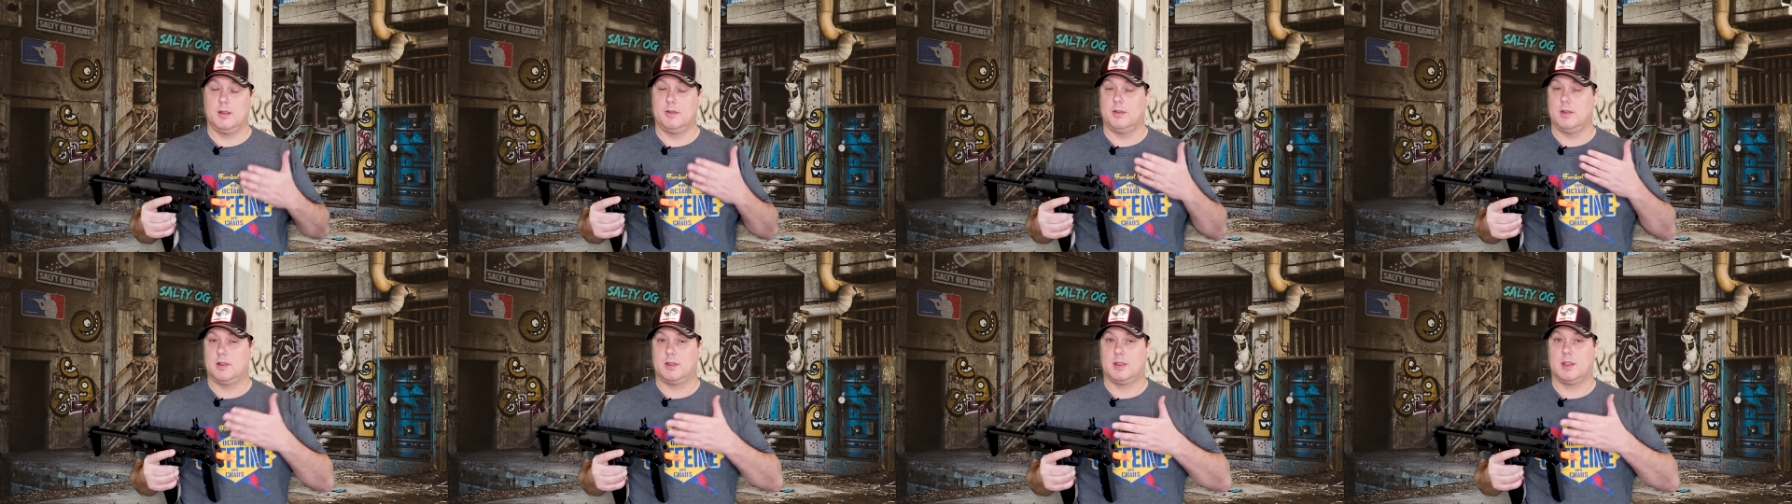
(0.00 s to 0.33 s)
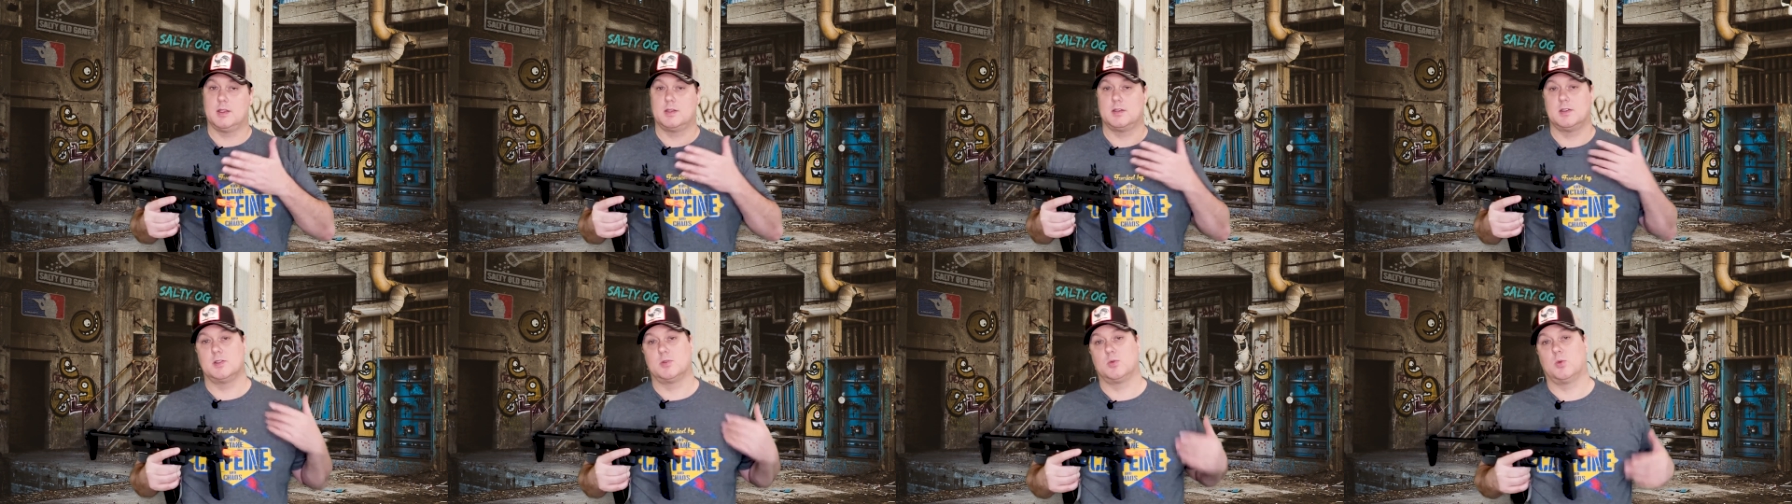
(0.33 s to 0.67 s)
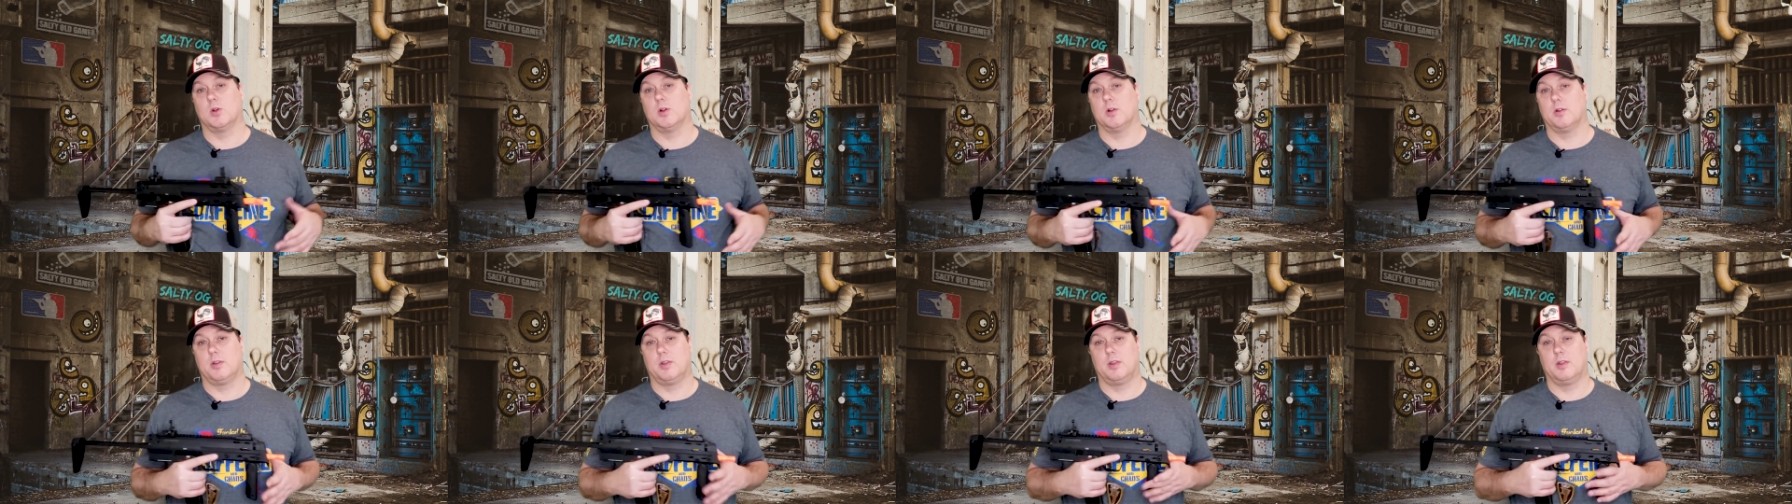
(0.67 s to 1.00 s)
that this is
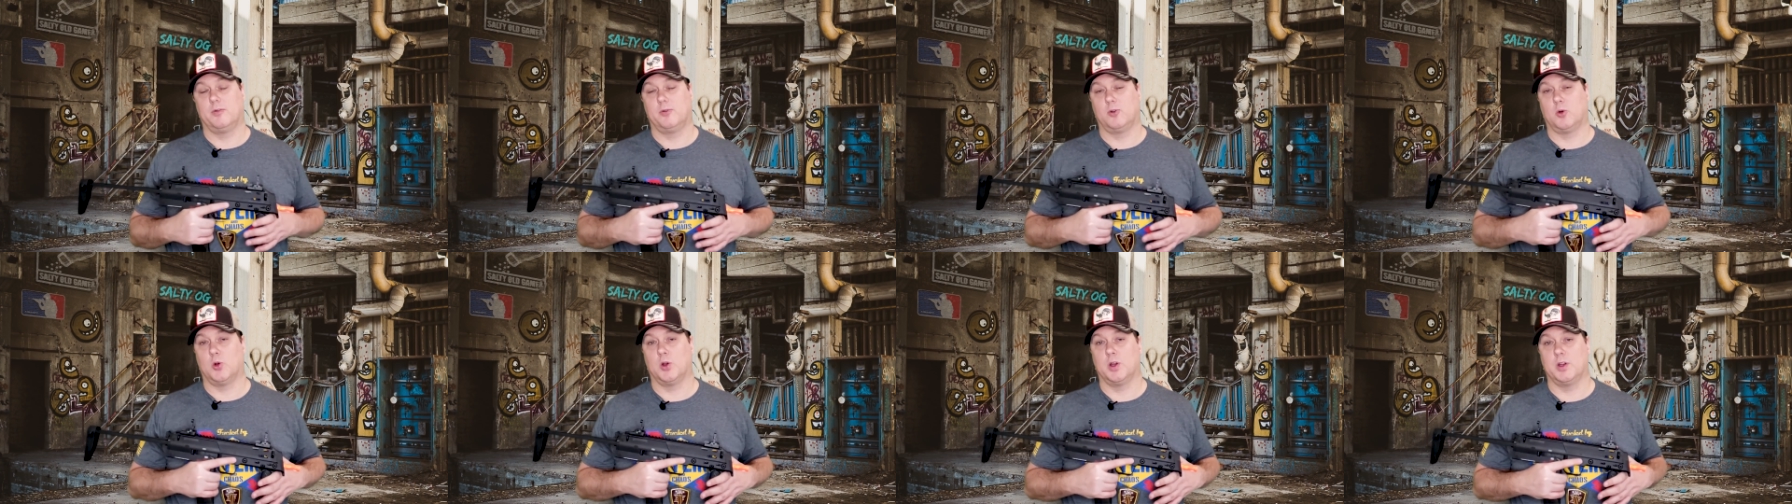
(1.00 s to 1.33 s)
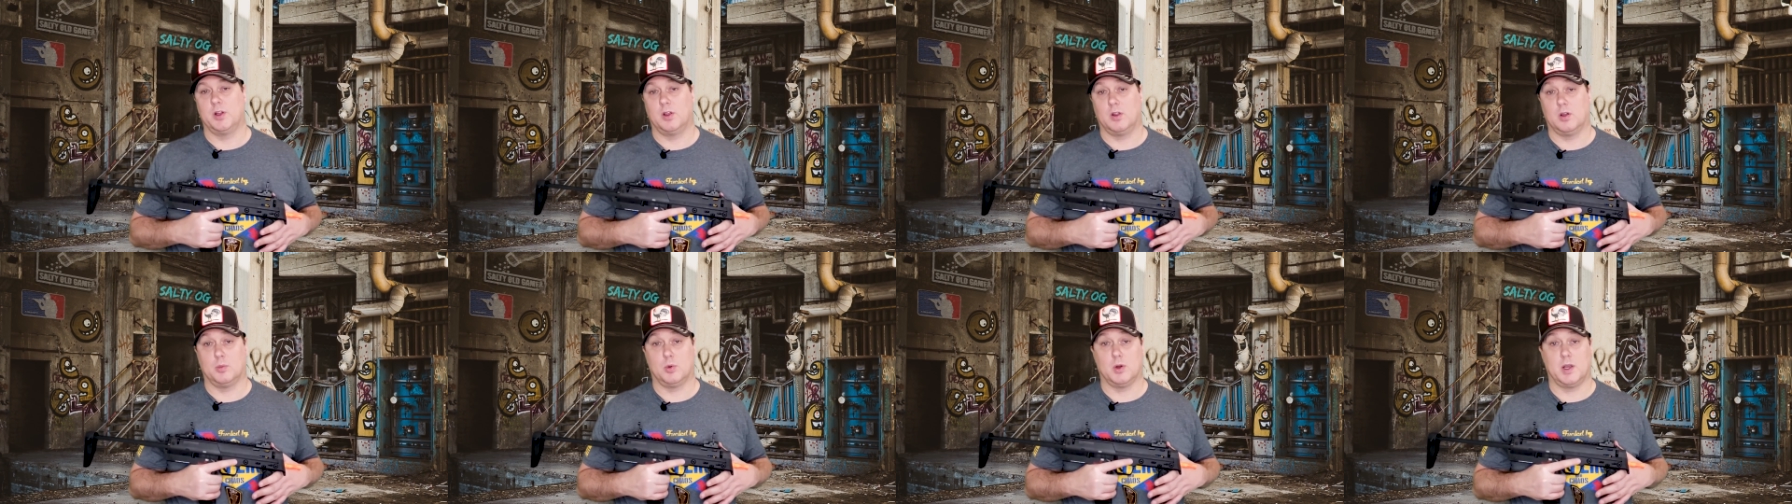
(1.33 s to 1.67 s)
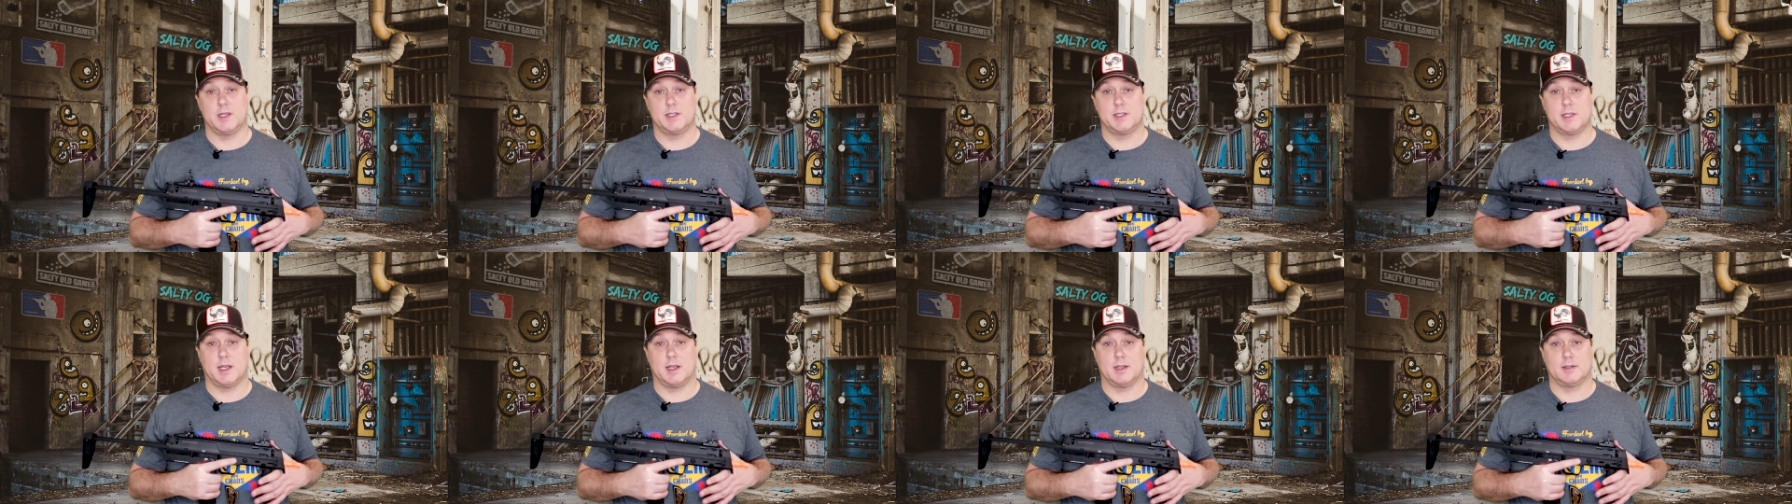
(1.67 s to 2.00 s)
worth the $400
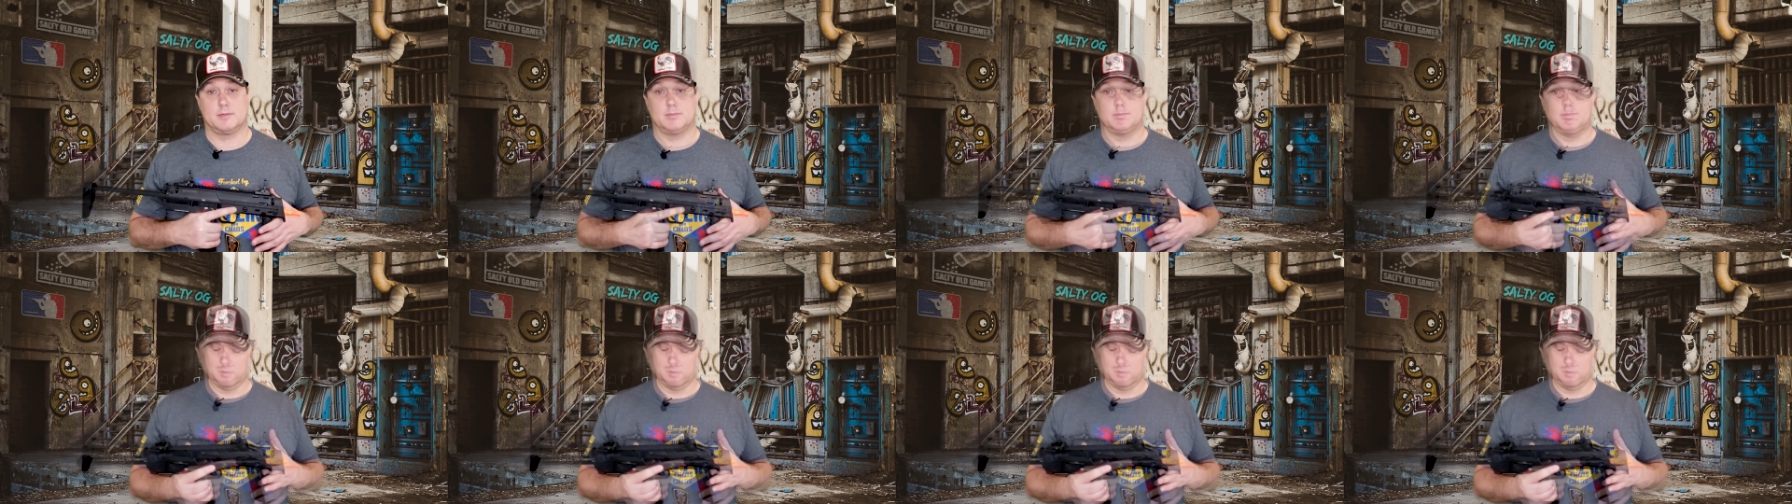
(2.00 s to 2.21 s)
price tag?